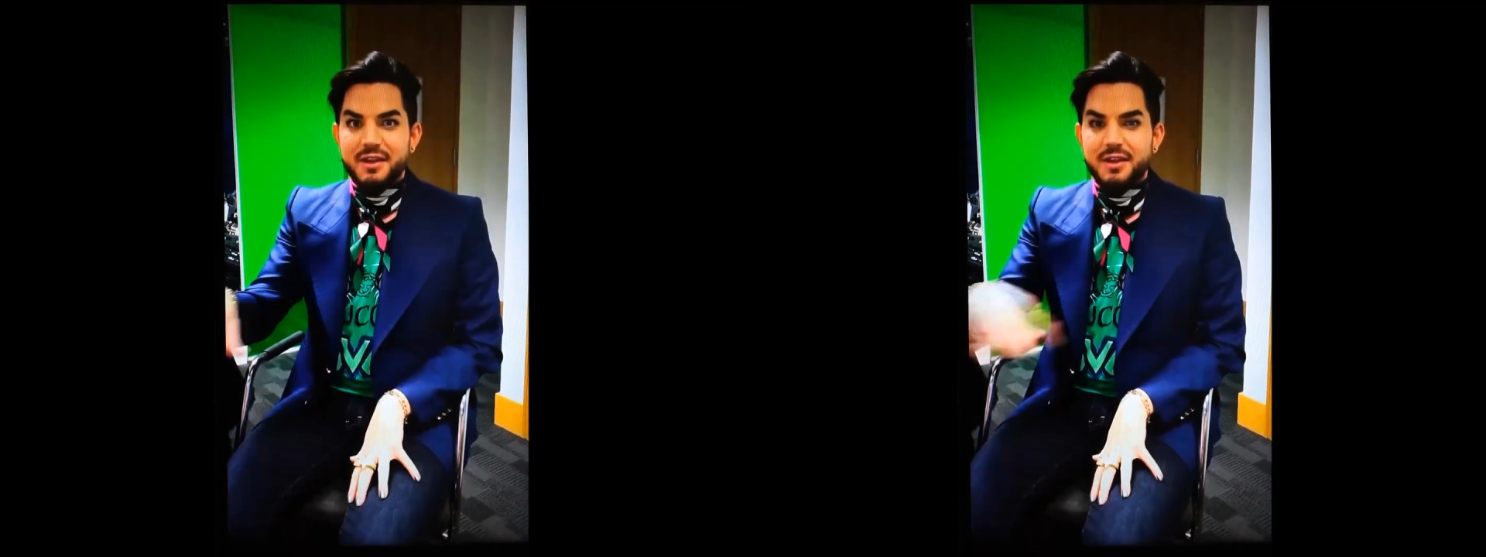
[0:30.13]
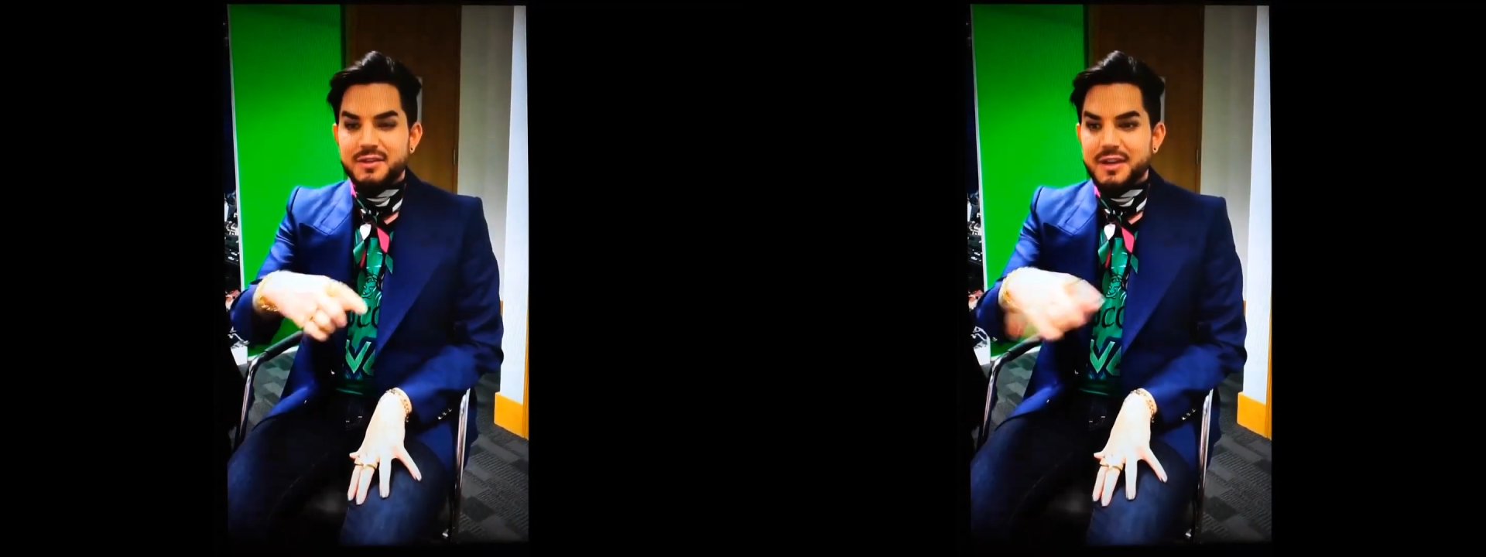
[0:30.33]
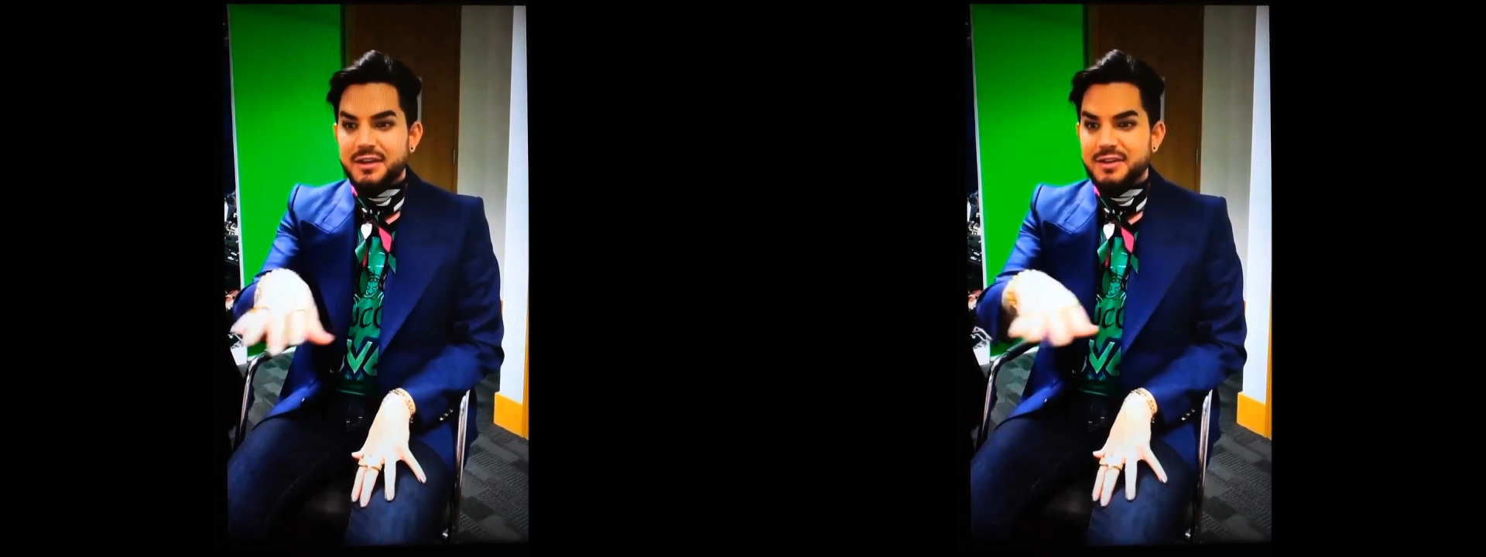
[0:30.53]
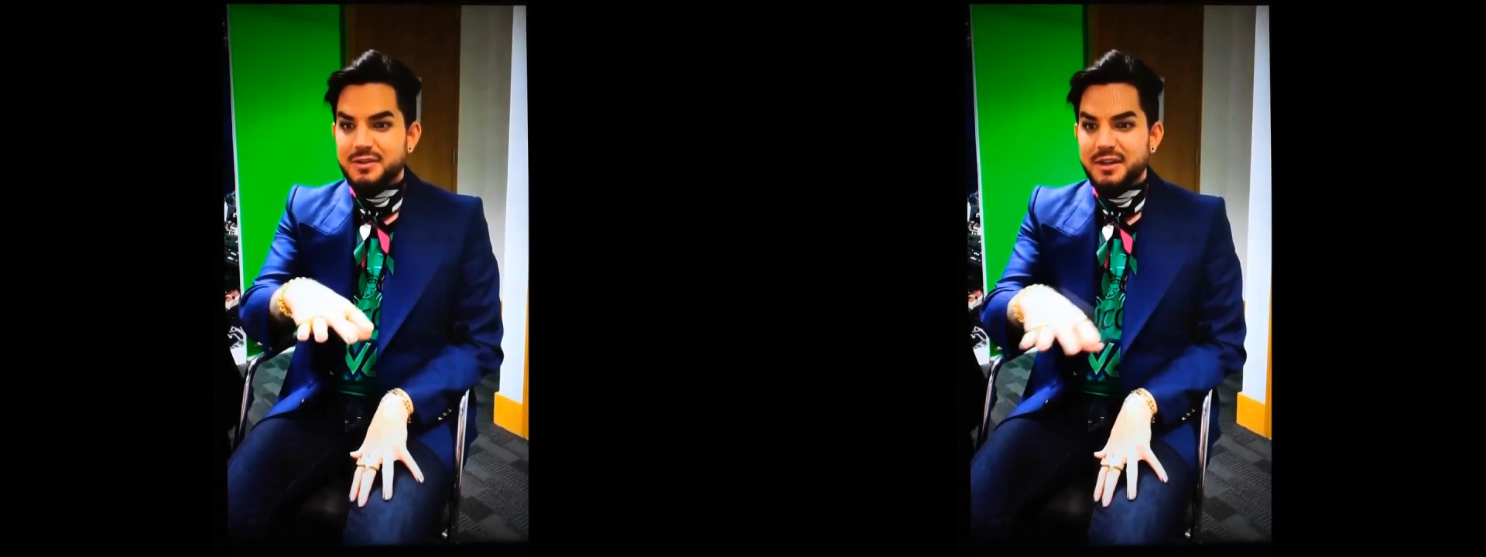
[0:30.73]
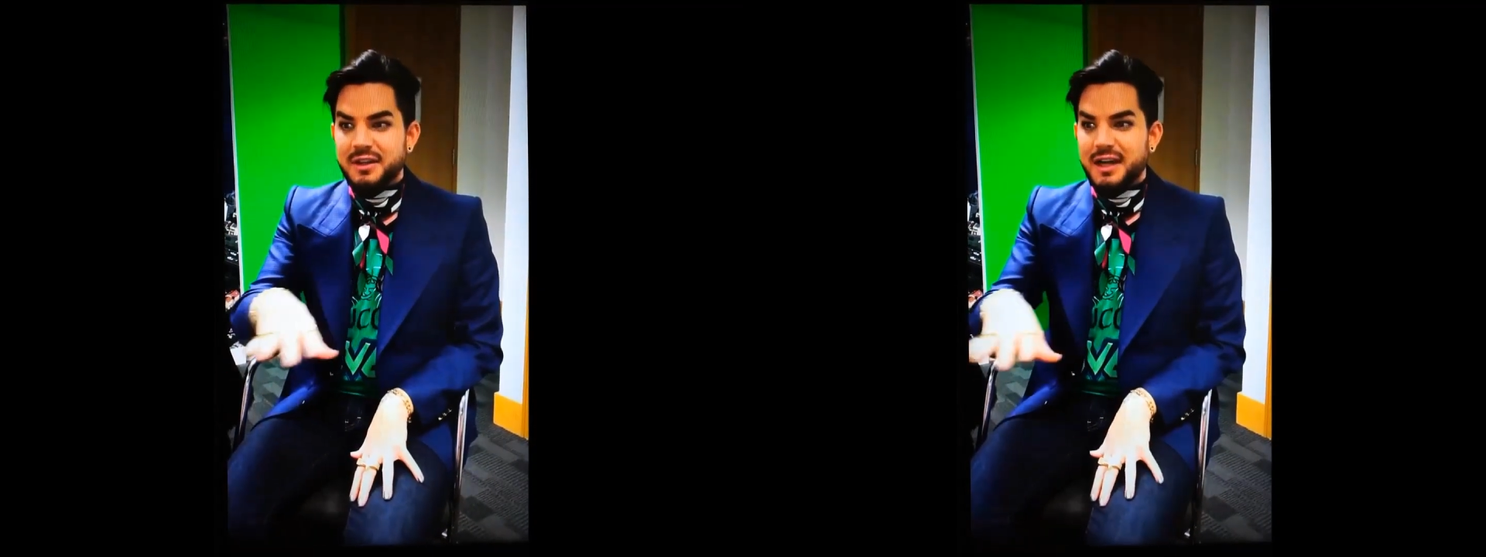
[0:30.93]
other side of the
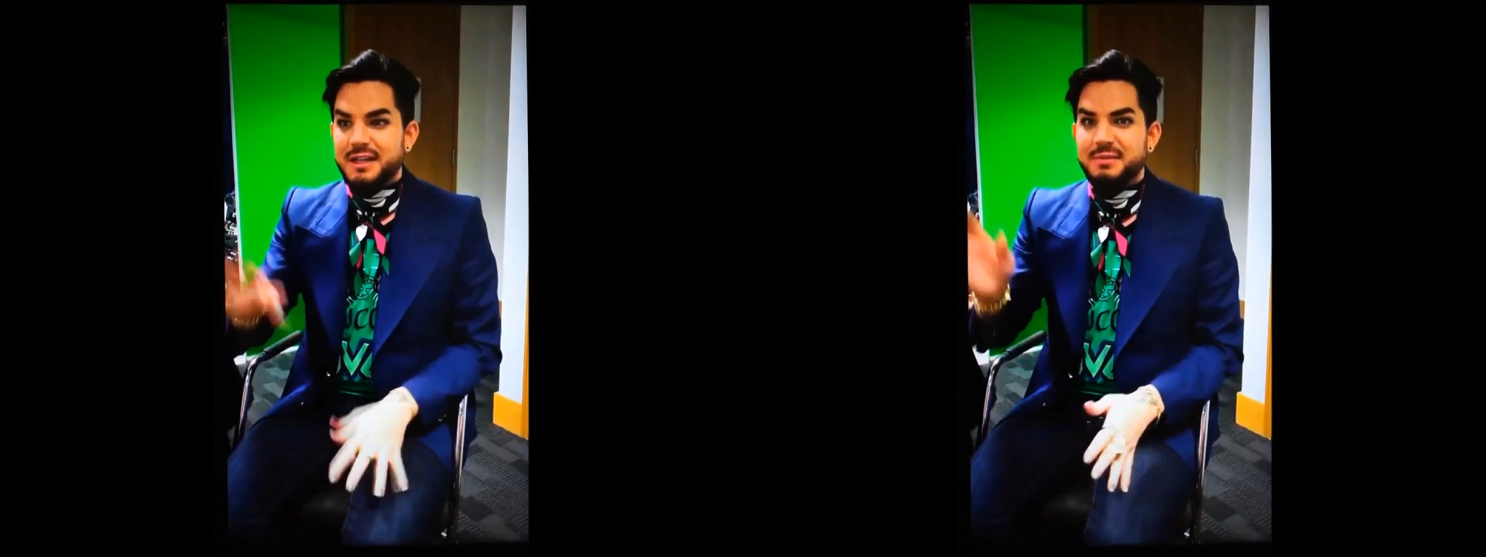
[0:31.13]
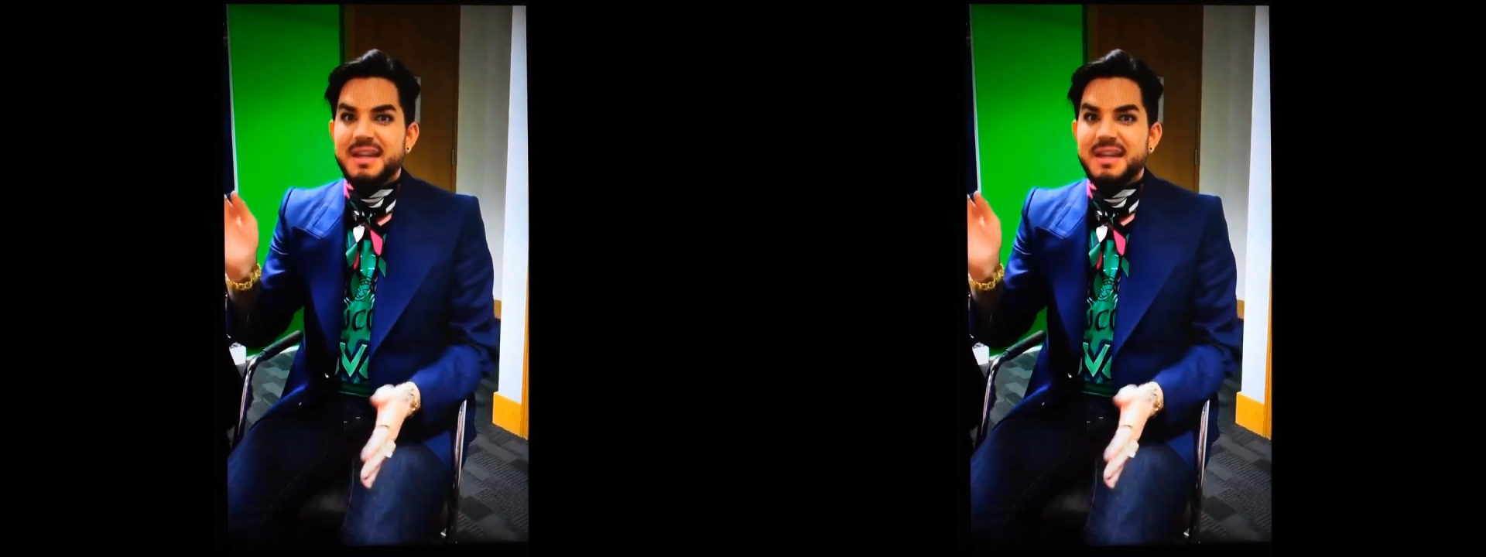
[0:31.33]
street lined up